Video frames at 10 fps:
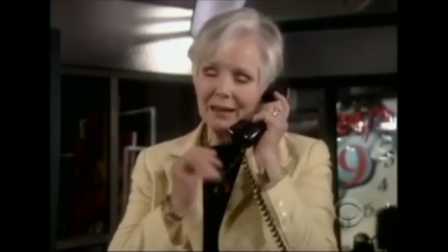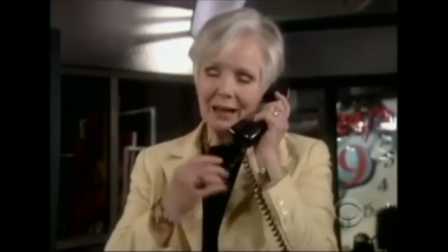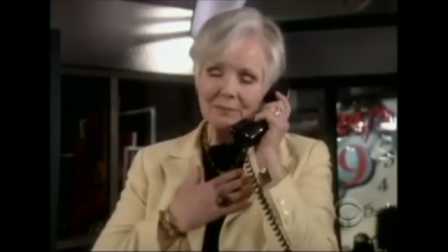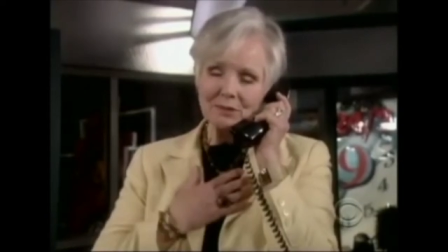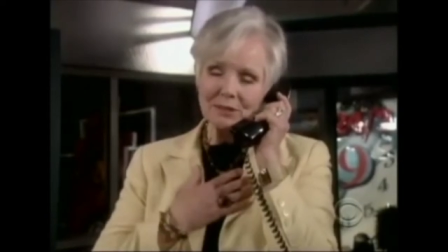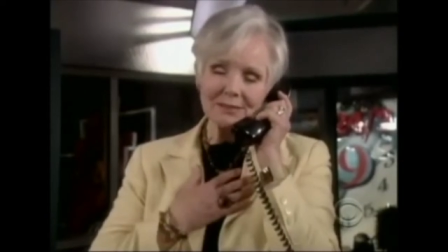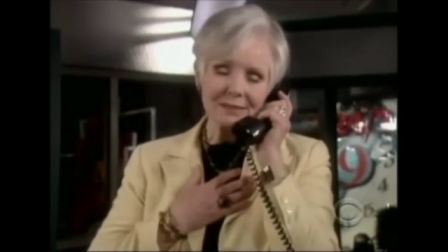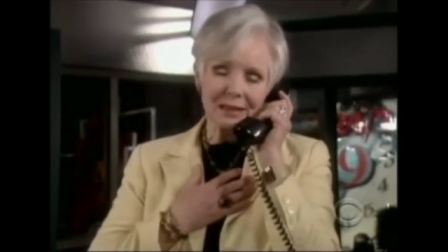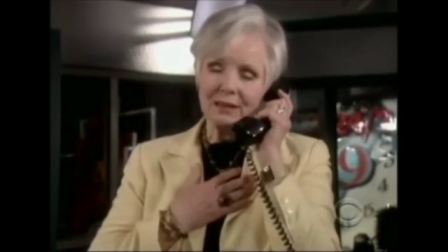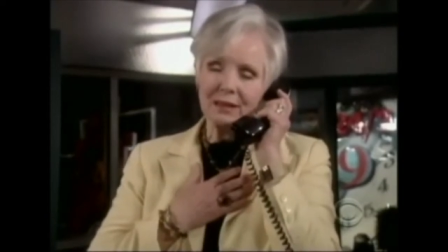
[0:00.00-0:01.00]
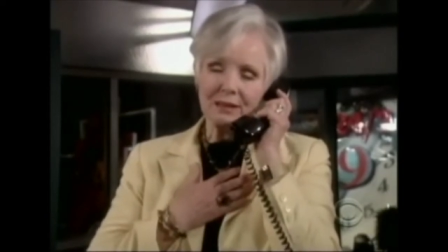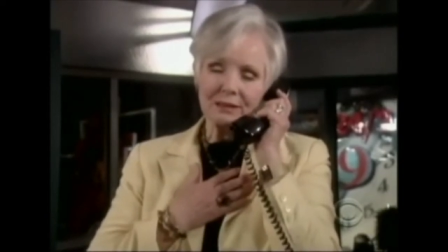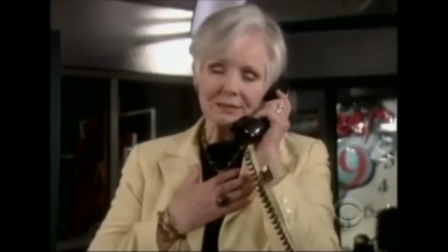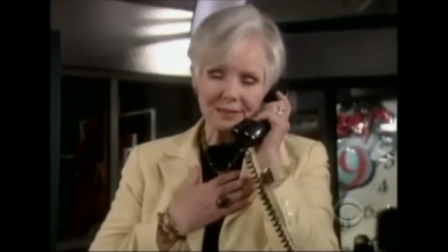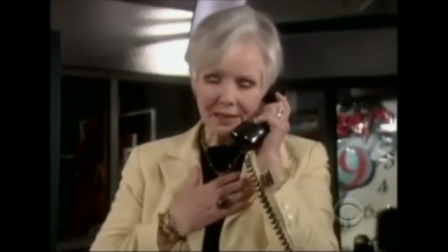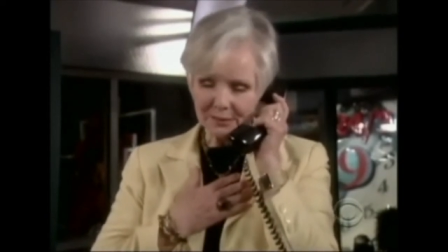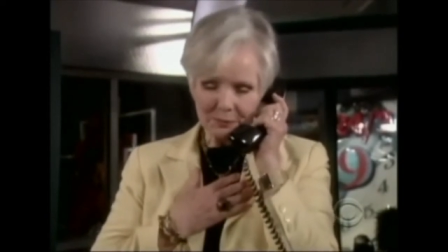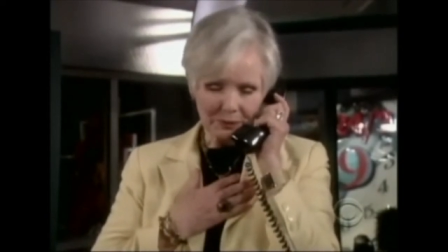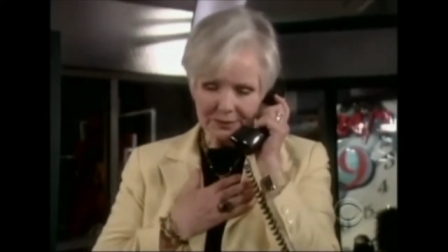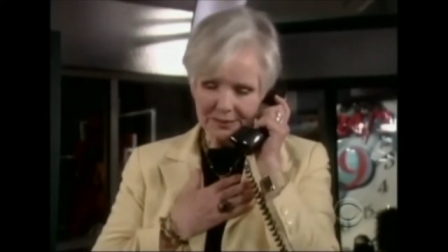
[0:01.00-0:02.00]
I'm just
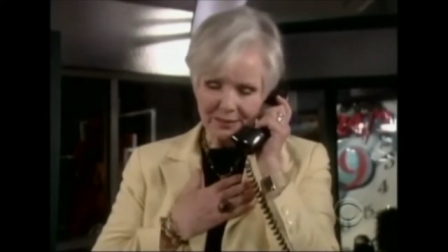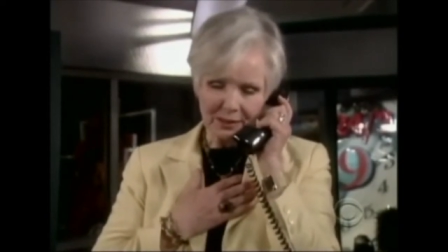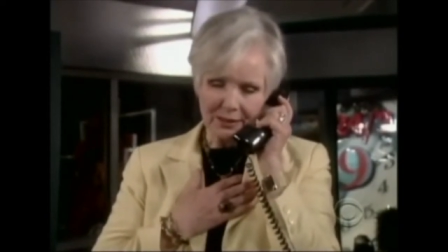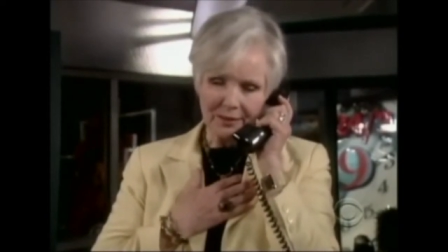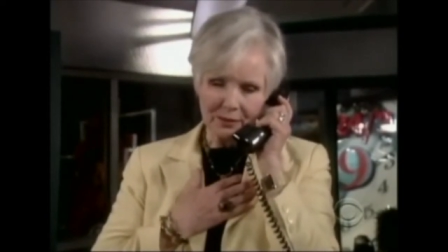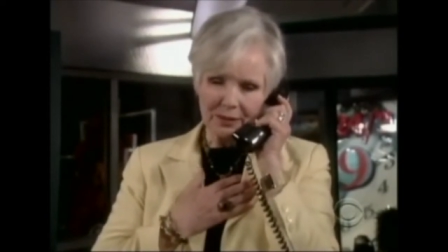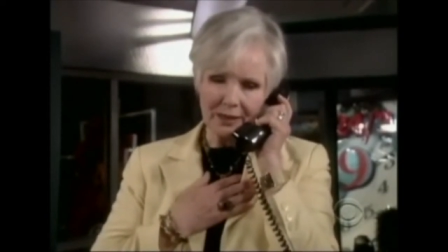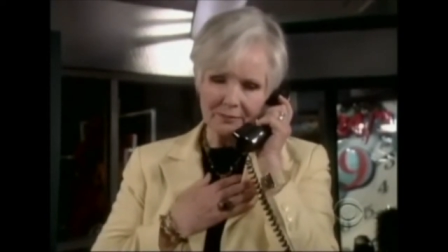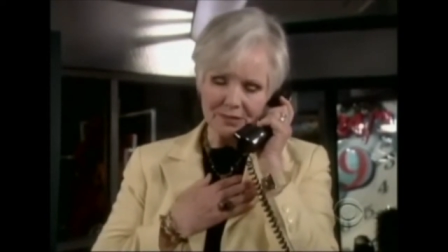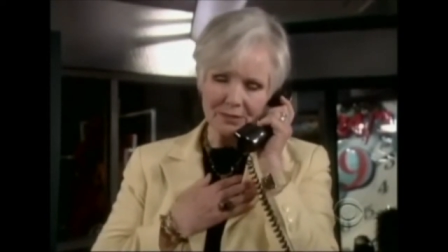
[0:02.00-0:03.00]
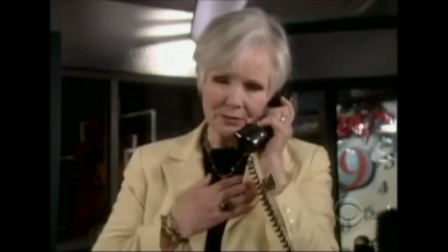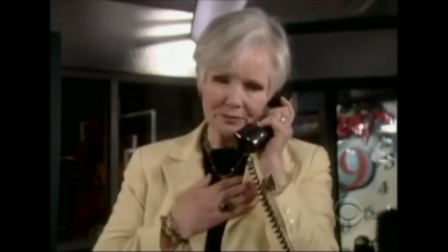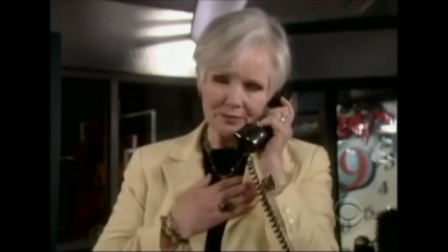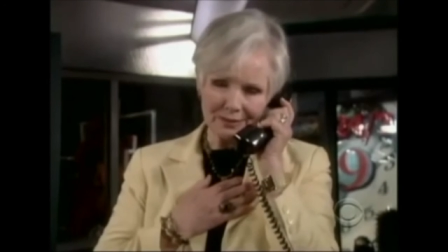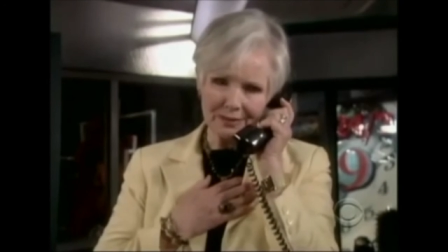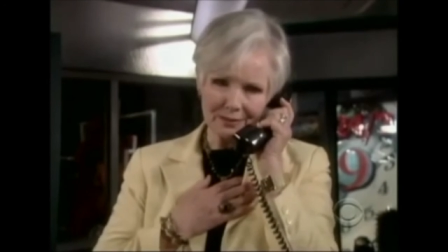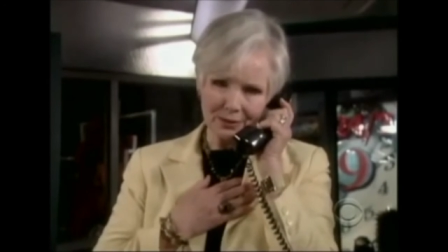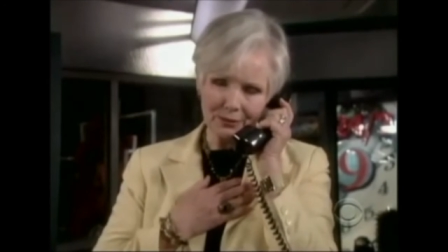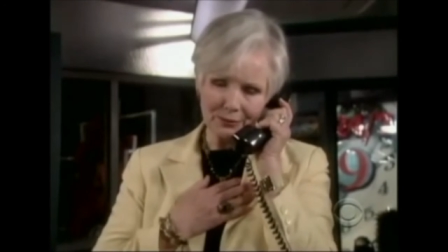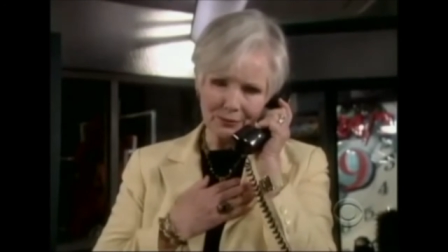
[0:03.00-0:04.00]
desperately sorry that we have so offended
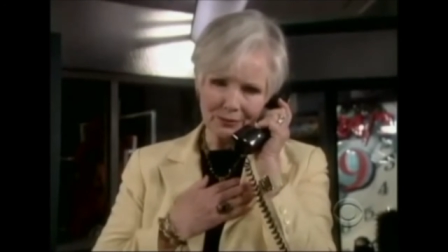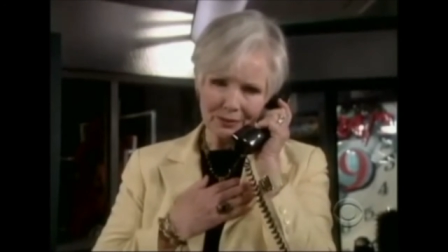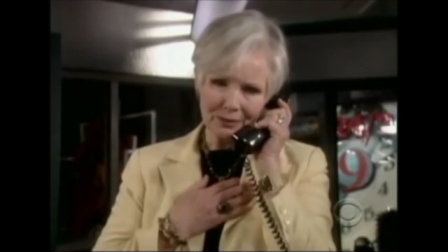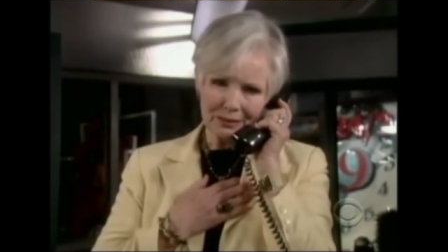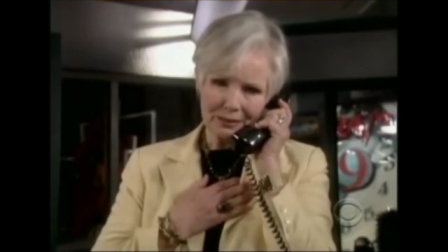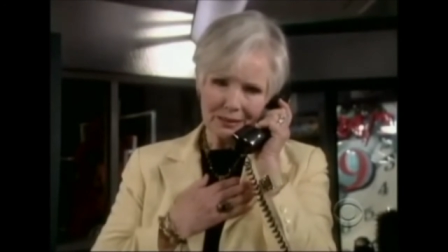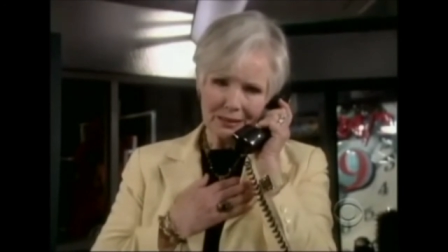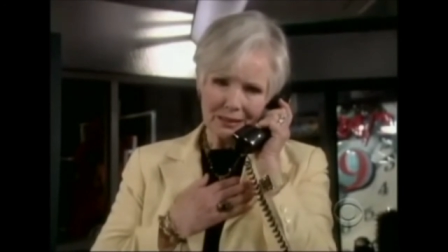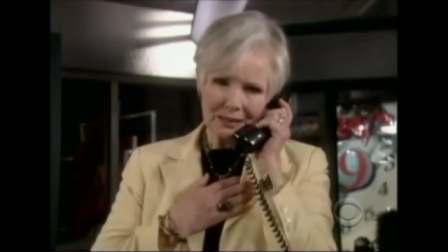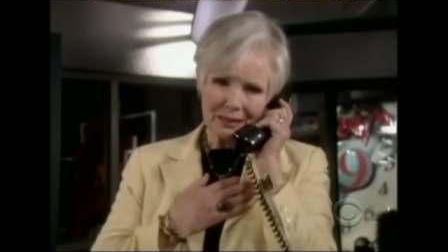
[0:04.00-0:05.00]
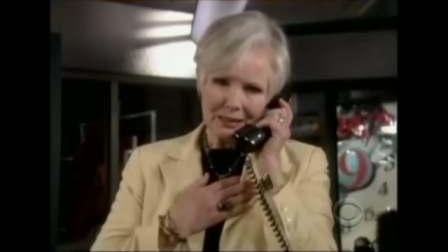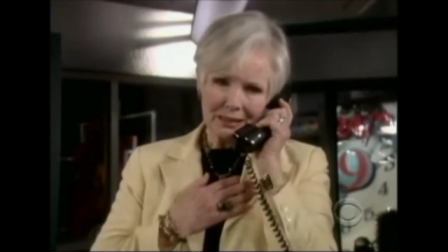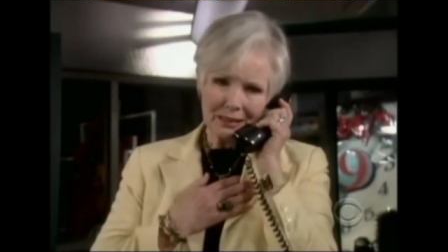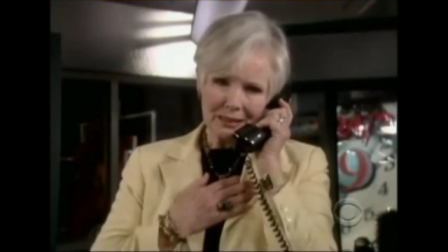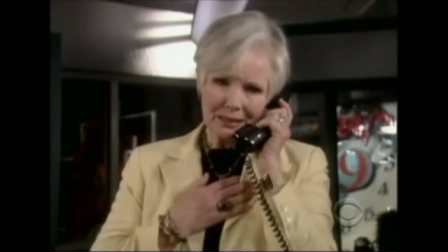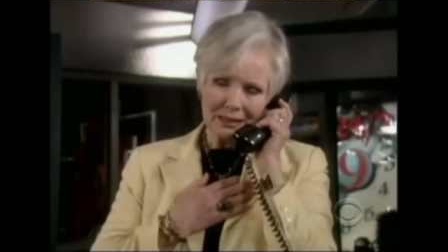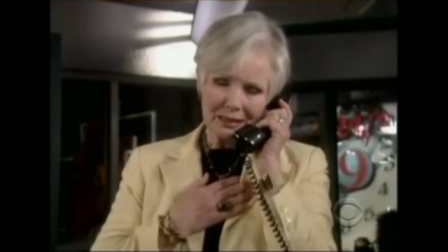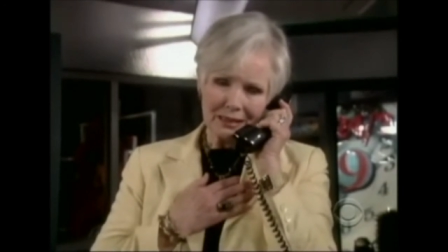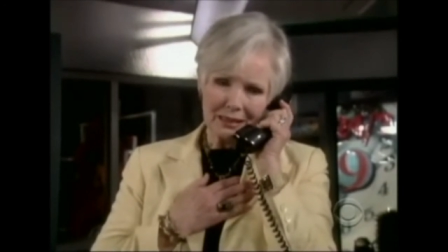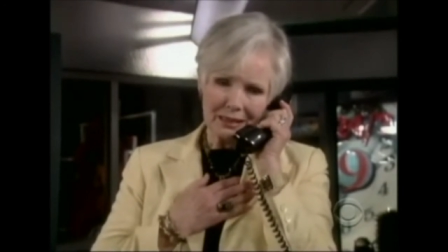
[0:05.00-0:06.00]
you. Oh, oh, offended is
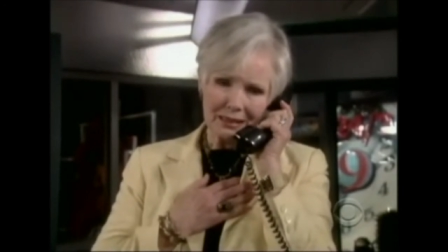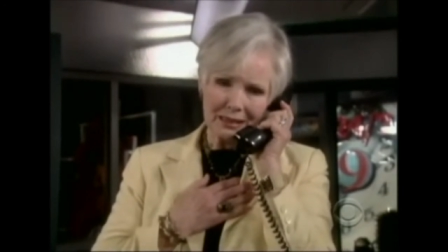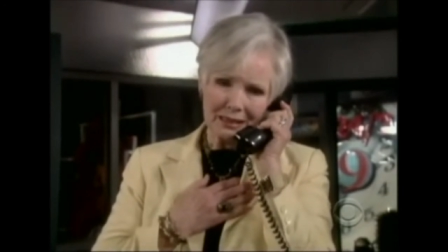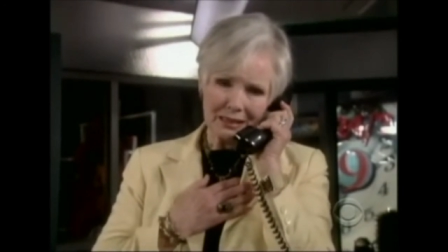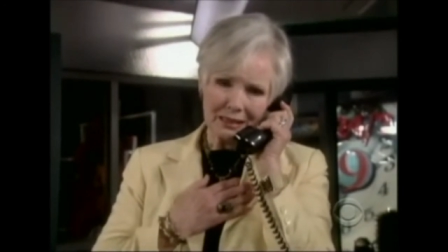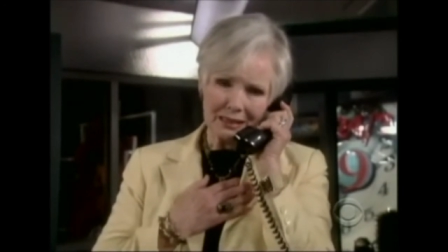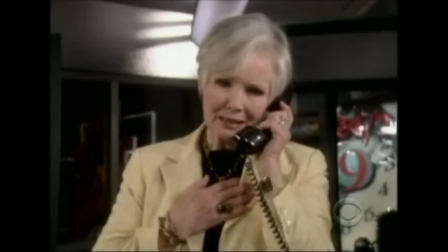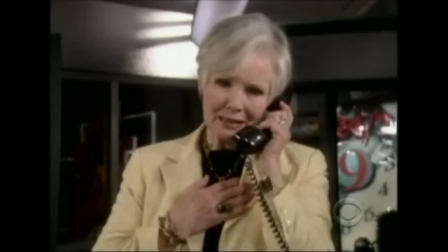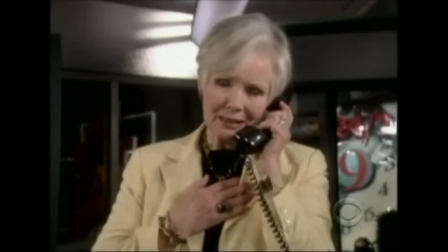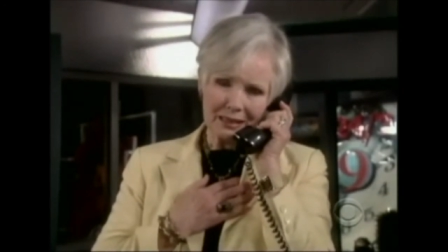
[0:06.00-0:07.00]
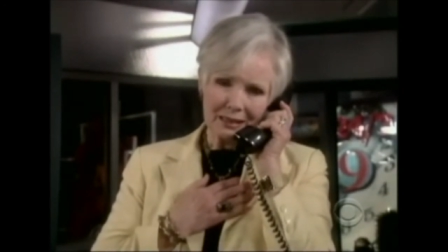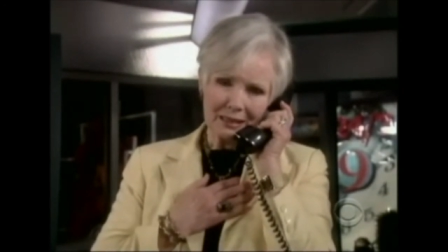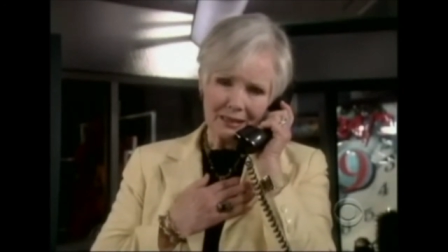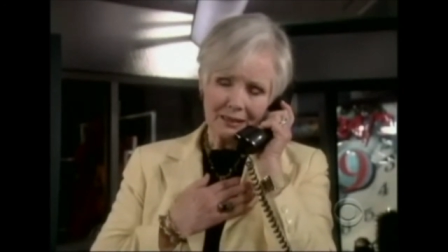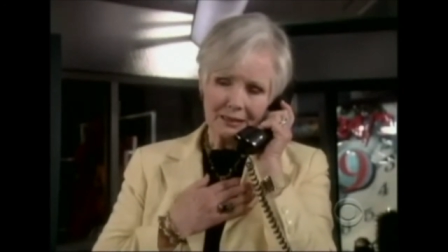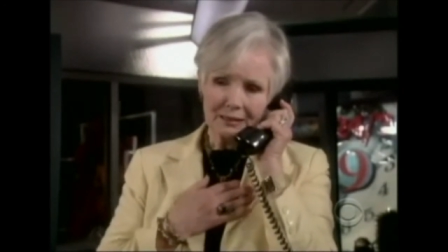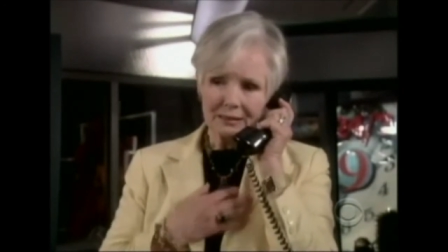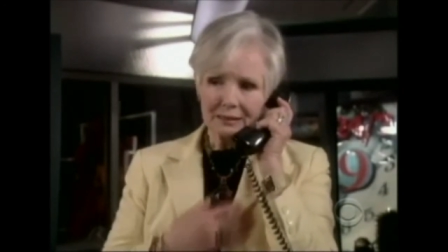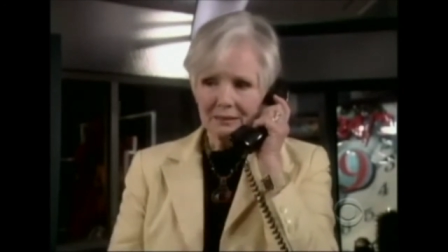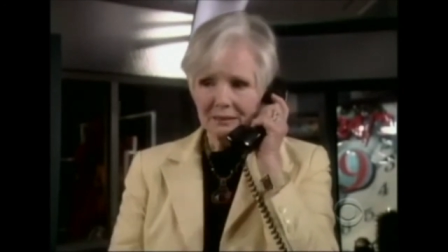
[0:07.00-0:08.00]
an understatement. It was
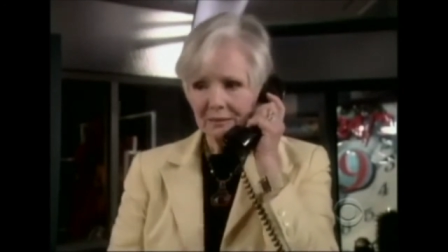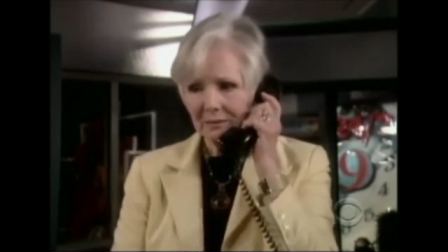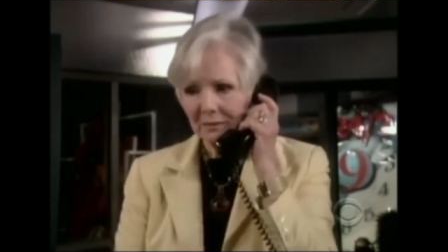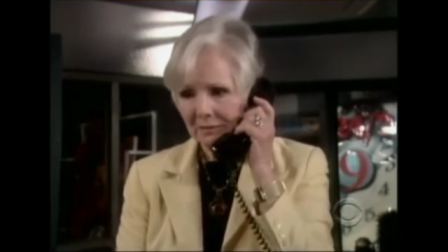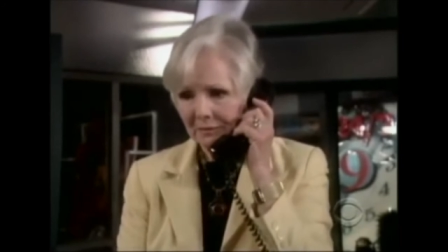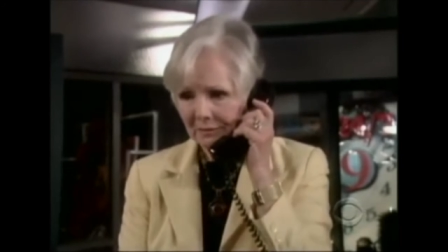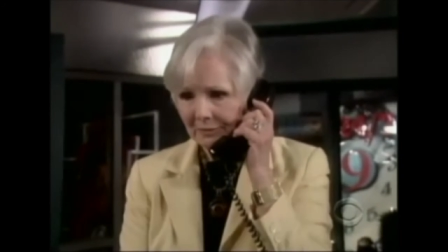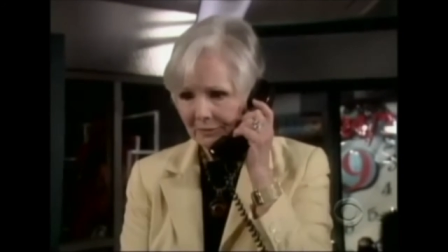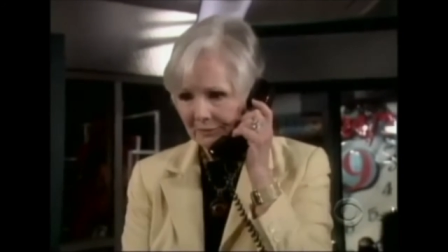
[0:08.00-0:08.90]
disgraceful. If I